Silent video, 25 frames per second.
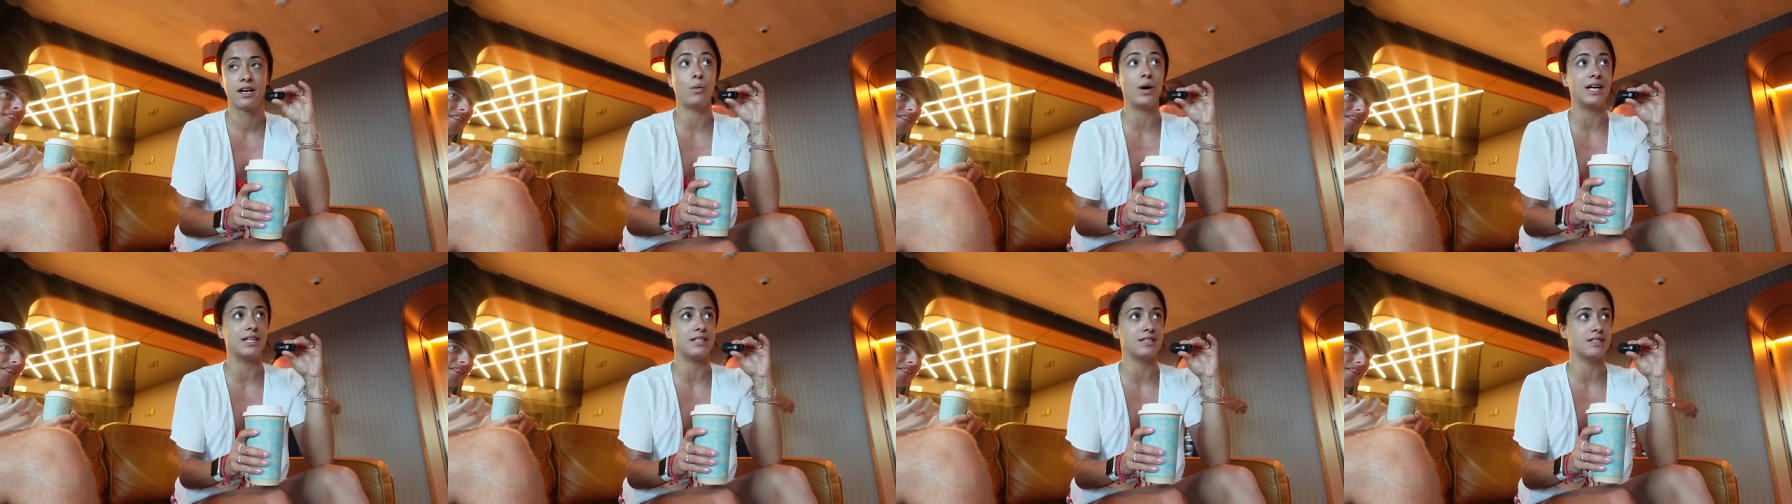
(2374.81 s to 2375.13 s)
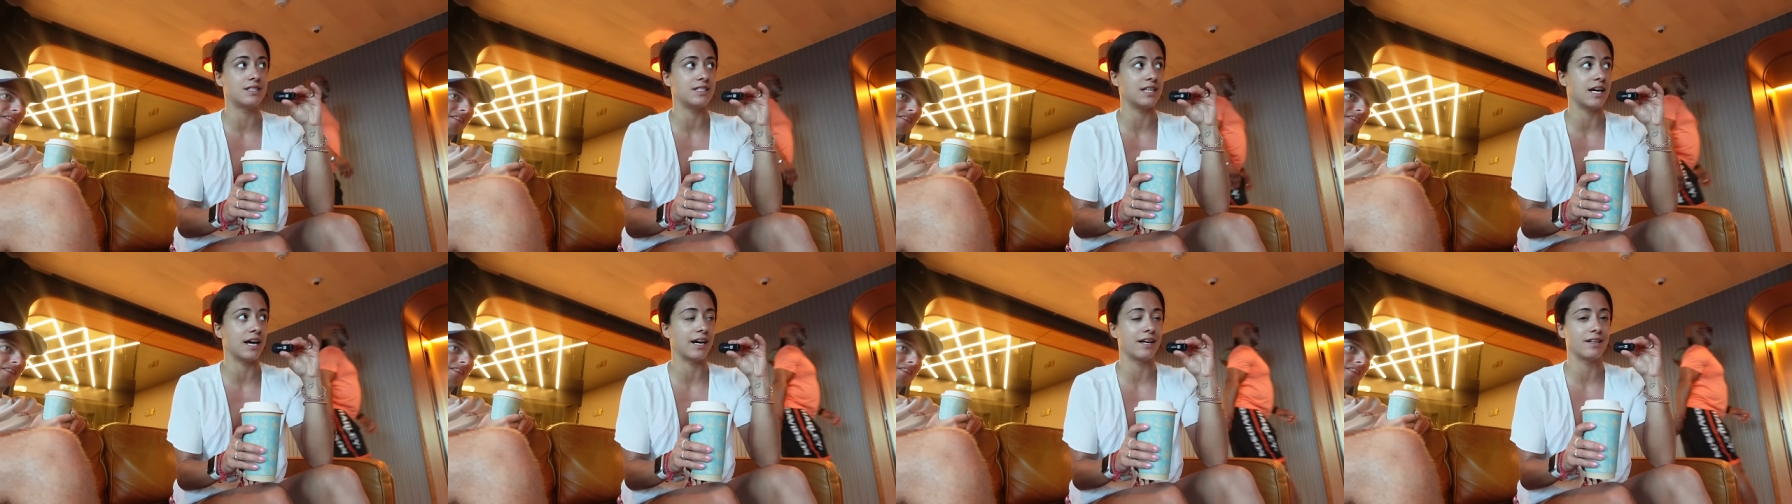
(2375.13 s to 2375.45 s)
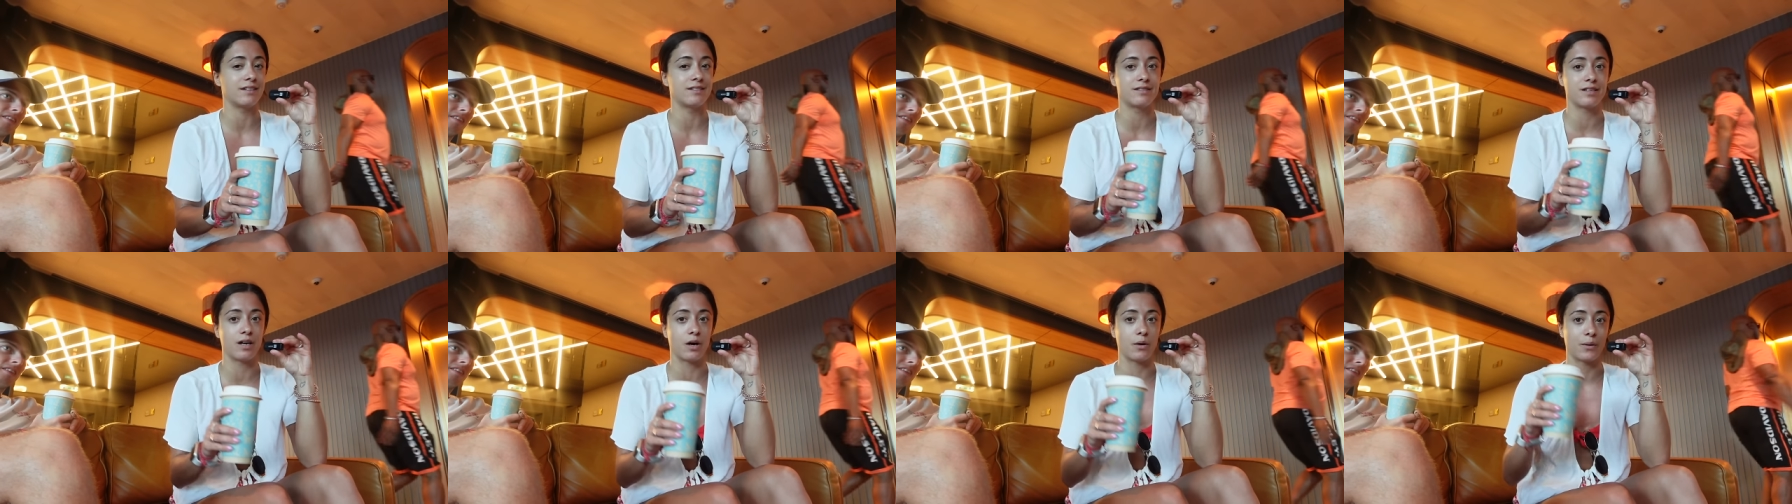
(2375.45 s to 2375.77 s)

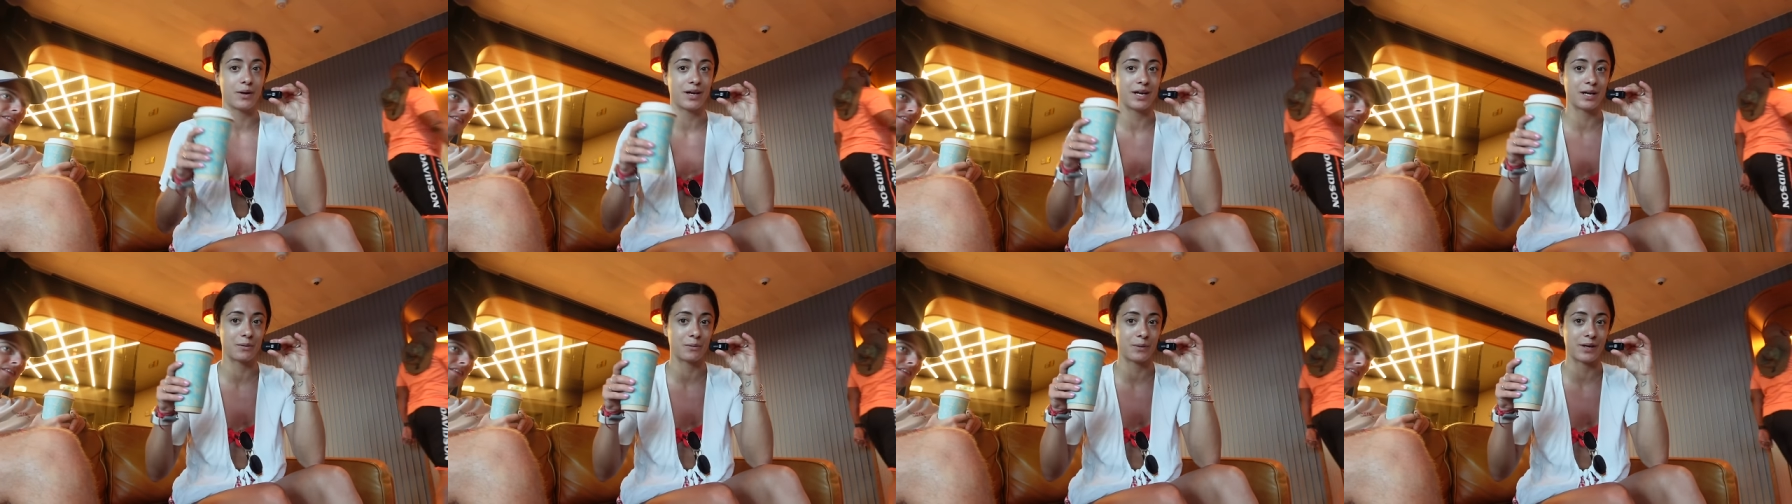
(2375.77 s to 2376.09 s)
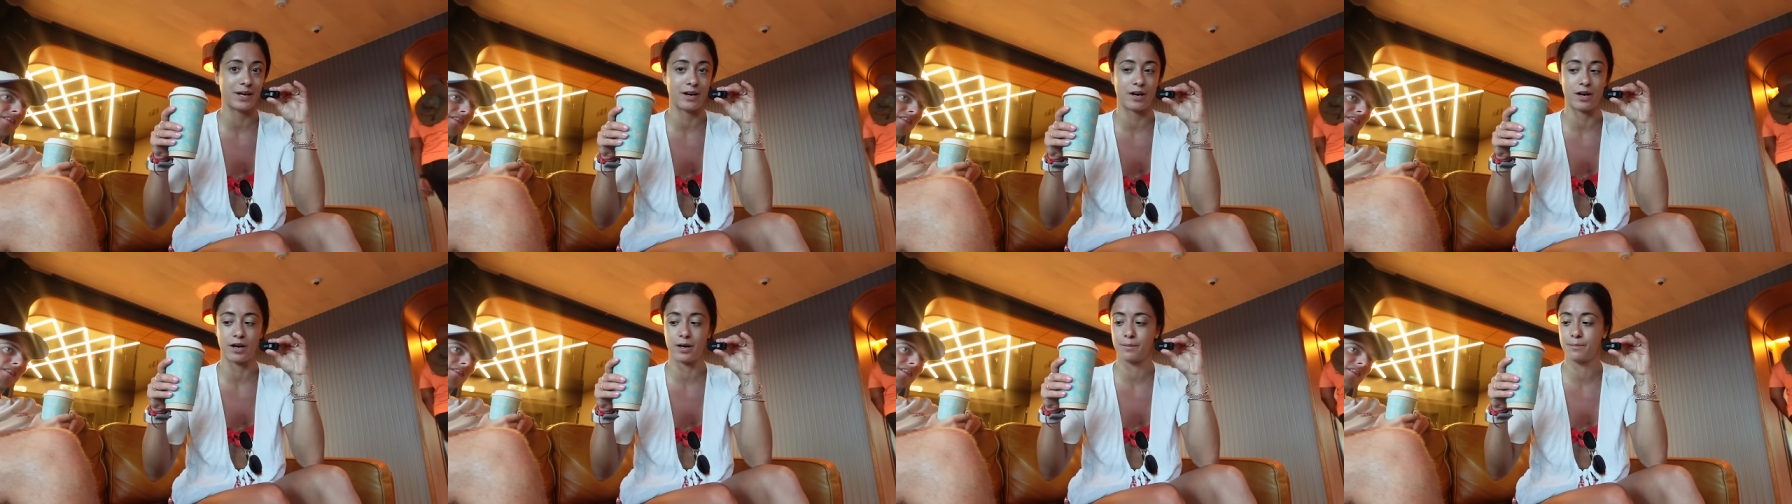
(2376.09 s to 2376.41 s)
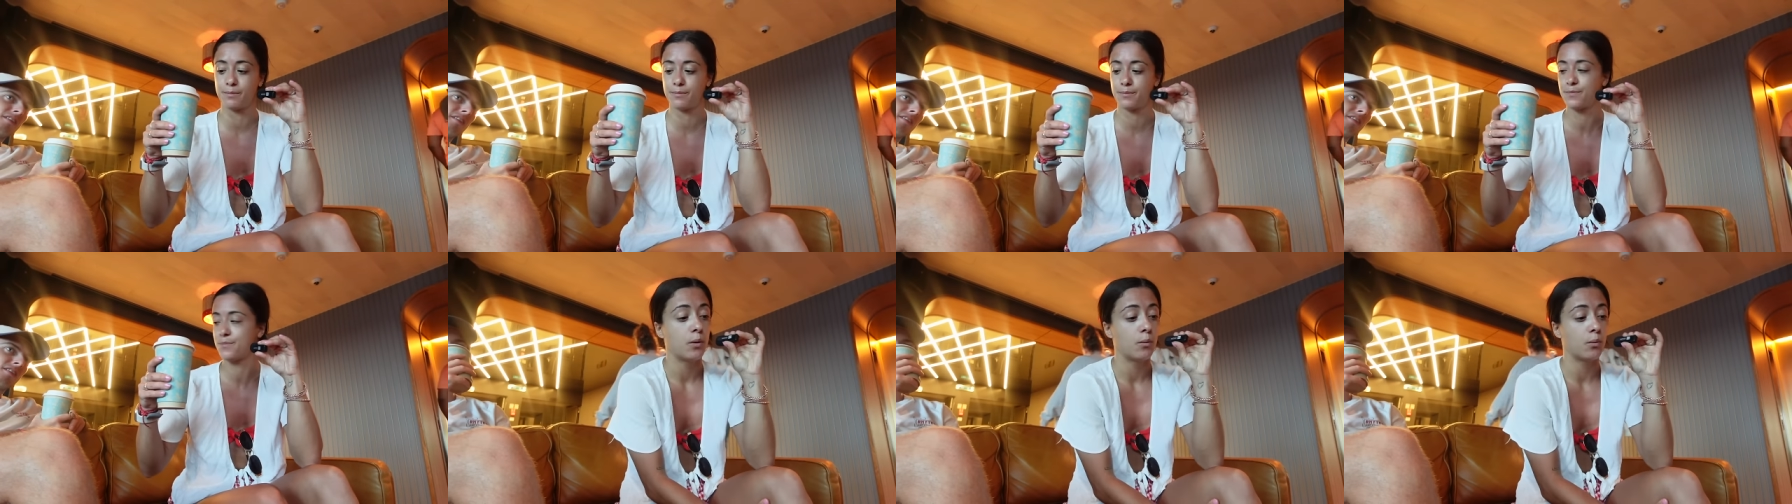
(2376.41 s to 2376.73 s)
Wednesday. So here we are.